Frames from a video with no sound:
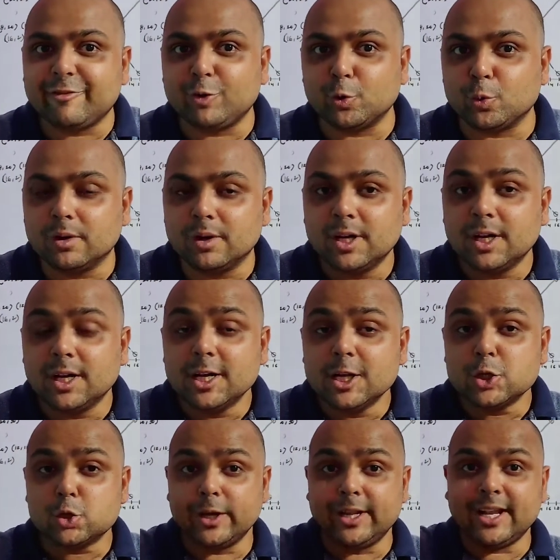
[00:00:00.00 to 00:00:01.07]
So in
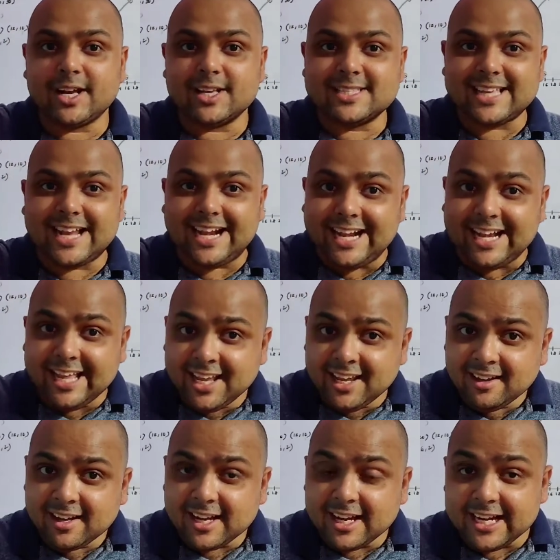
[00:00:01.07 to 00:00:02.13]
ascending, it is
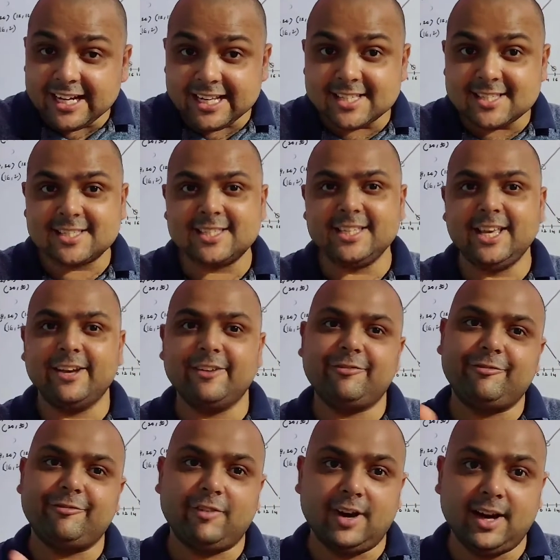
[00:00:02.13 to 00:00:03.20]
CF1.
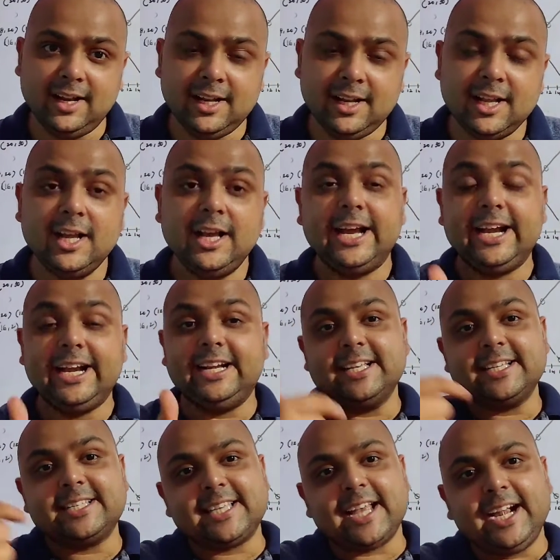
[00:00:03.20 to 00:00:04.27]
In descending,
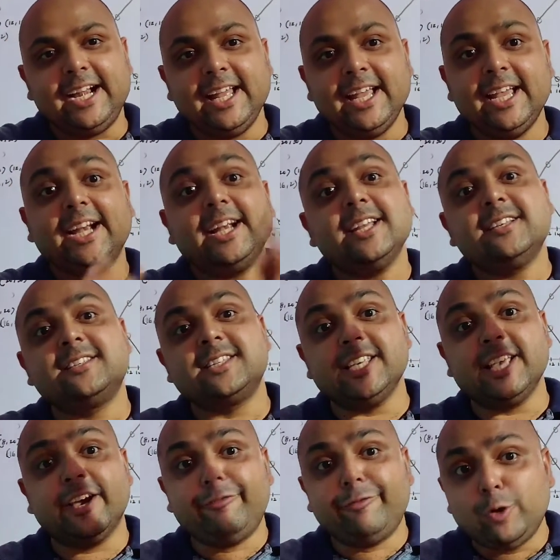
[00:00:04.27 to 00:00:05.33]
it is CF2.